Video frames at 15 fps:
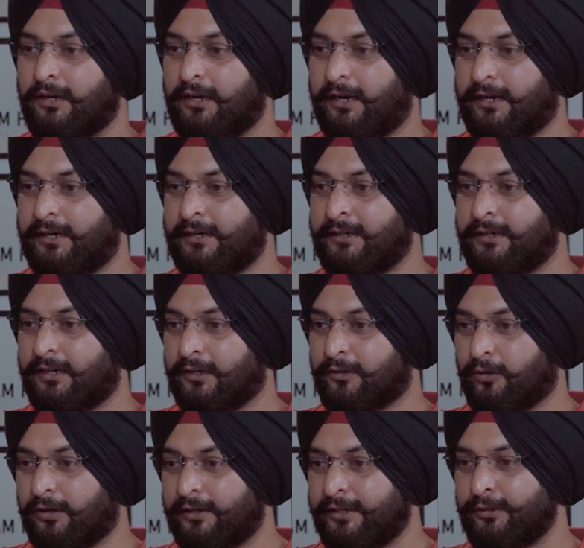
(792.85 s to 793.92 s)
and
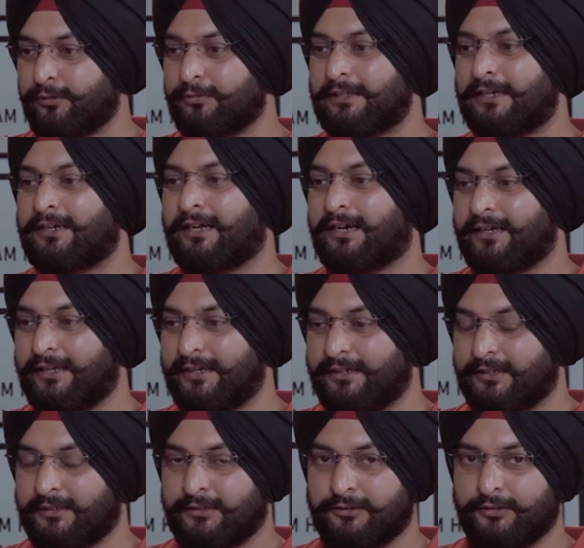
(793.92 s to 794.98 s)
according to that
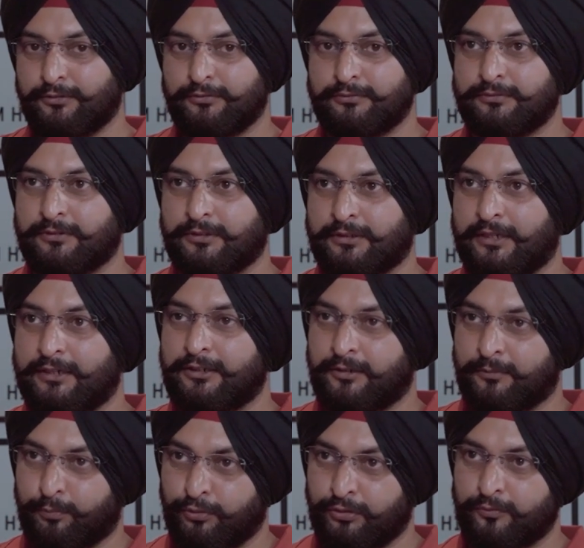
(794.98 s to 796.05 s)
article, that
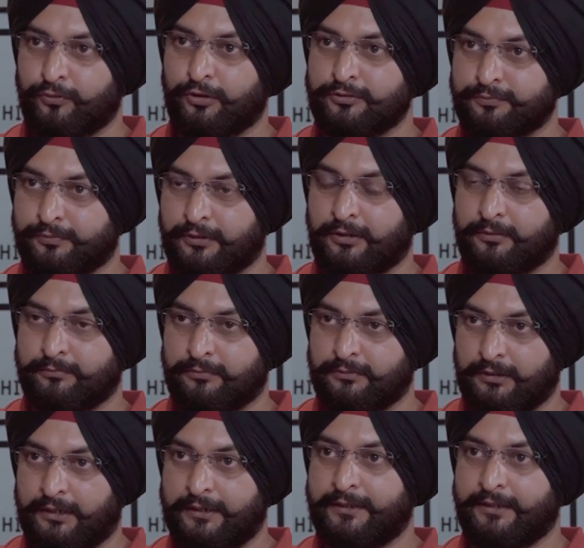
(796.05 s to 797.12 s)
report was from
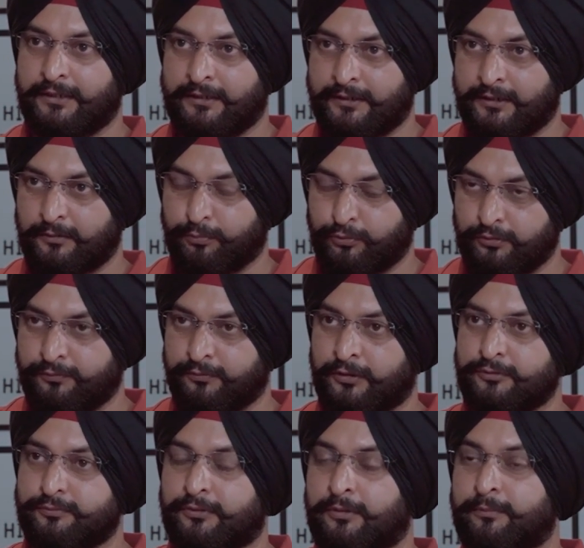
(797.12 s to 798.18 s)

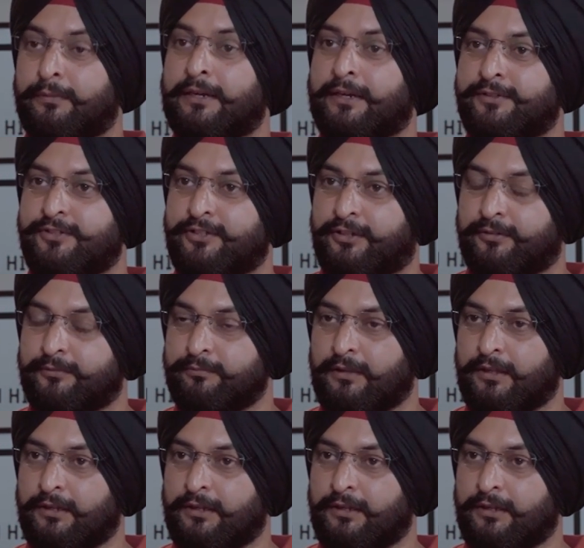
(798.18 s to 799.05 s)
McKinsey.